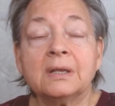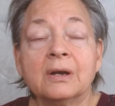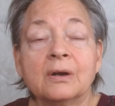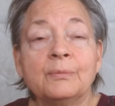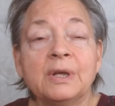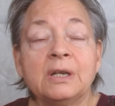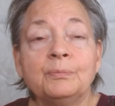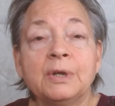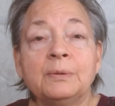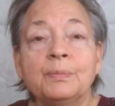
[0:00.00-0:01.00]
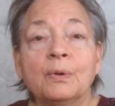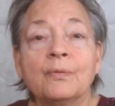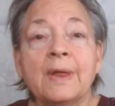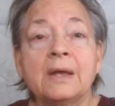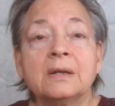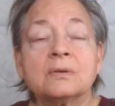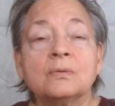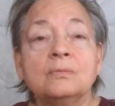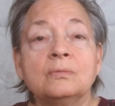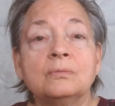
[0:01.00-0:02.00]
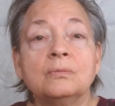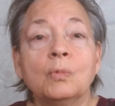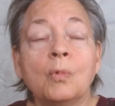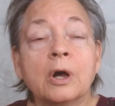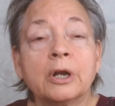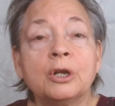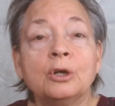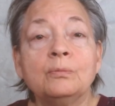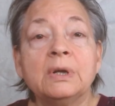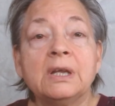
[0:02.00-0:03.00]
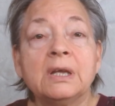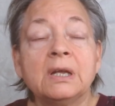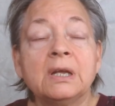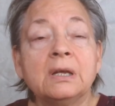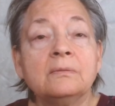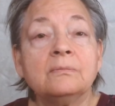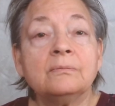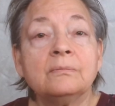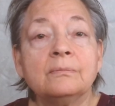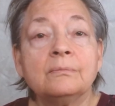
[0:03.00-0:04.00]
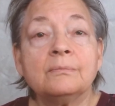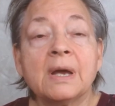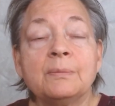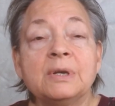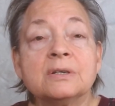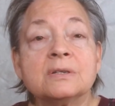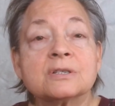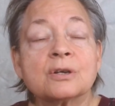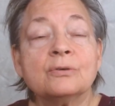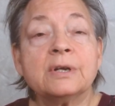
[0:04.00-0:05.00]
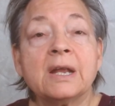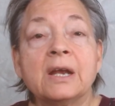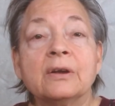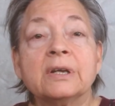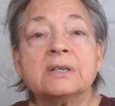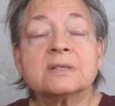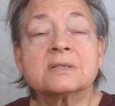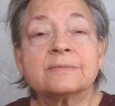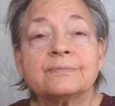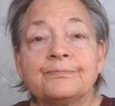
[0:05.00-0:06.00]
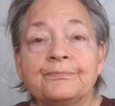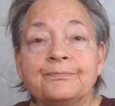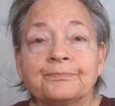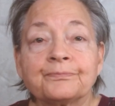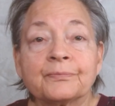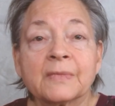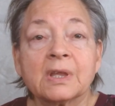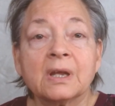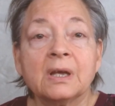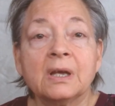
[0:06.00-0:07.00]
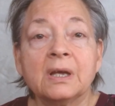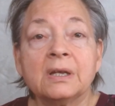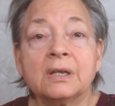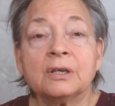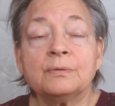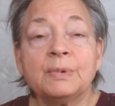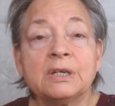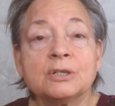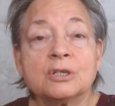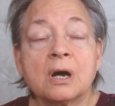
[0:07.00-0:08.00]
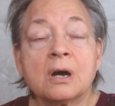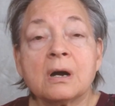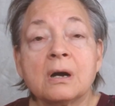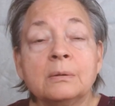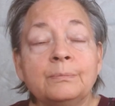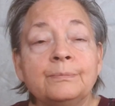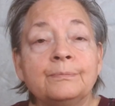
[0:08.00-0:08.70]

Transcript: There are many people that want a new beginning, maybe in certain areas. It could be a job,